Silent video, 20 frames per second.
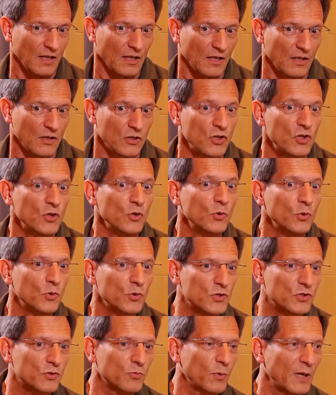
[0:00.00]

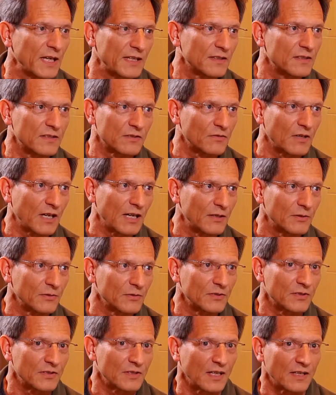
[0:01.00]
news went
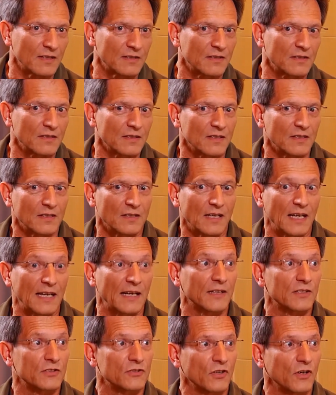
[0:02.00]
around that
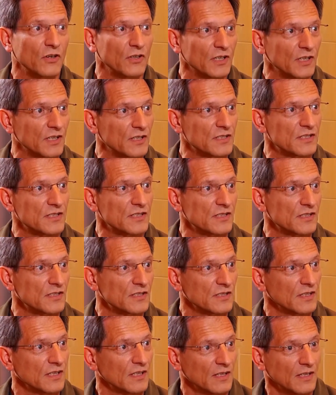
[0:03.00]

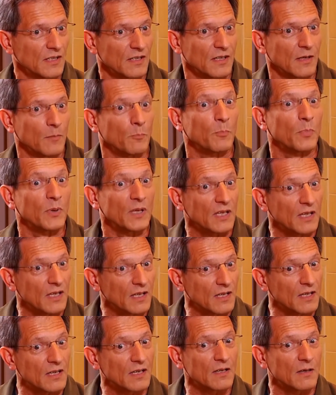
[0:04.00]
electronics
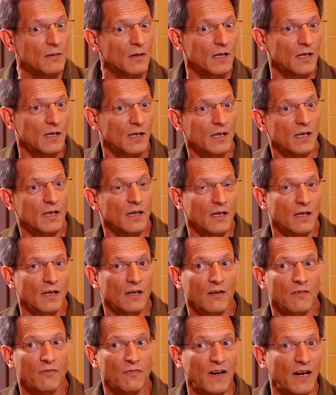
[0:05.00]
being
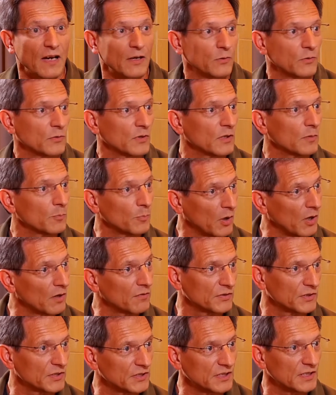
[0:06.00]
found in
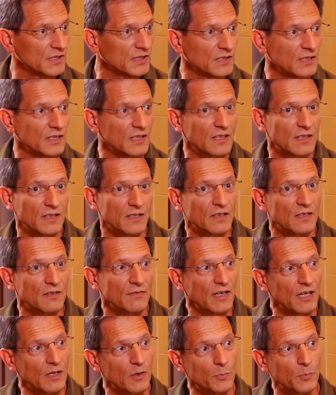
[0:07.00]
poverty in
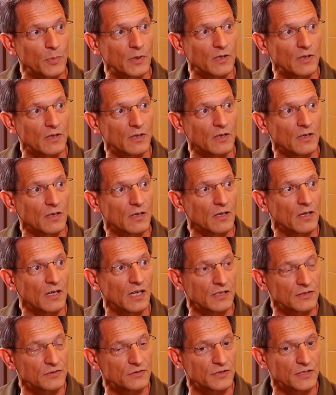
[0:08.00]
developing
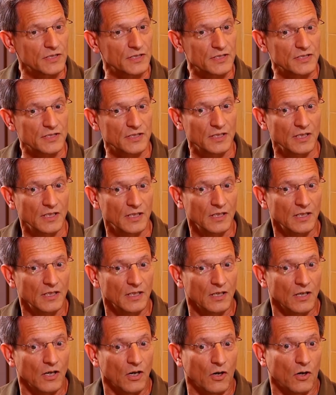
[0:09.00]
countries,
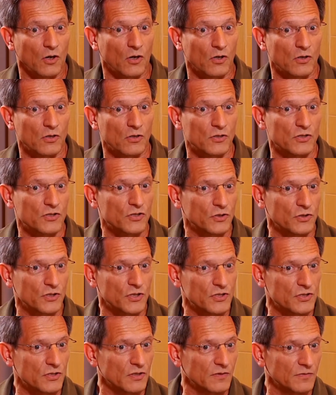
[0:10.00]
all
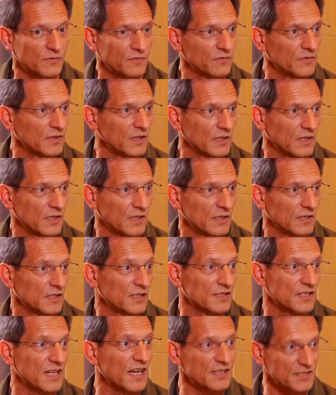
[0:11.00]
sorts of
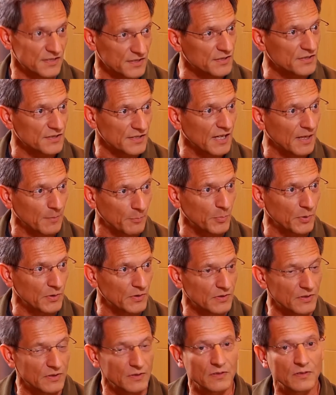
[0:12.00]
disasters
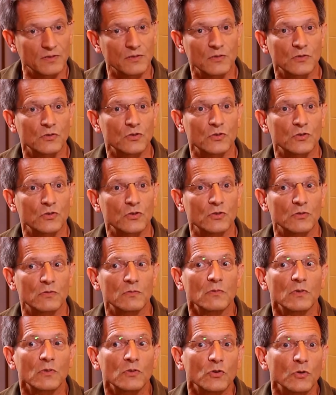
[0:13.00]
happened
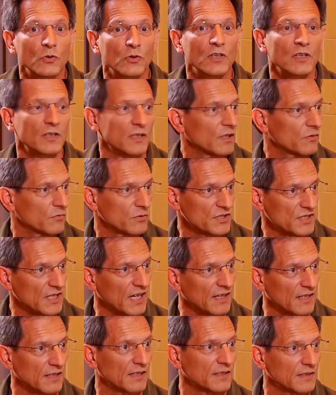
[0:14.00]
during the
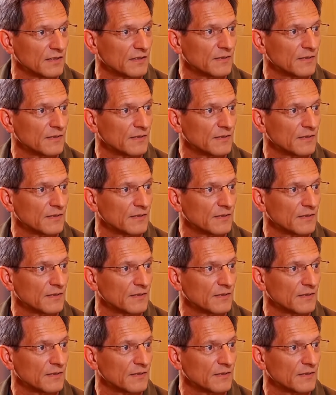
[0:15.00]
recycling.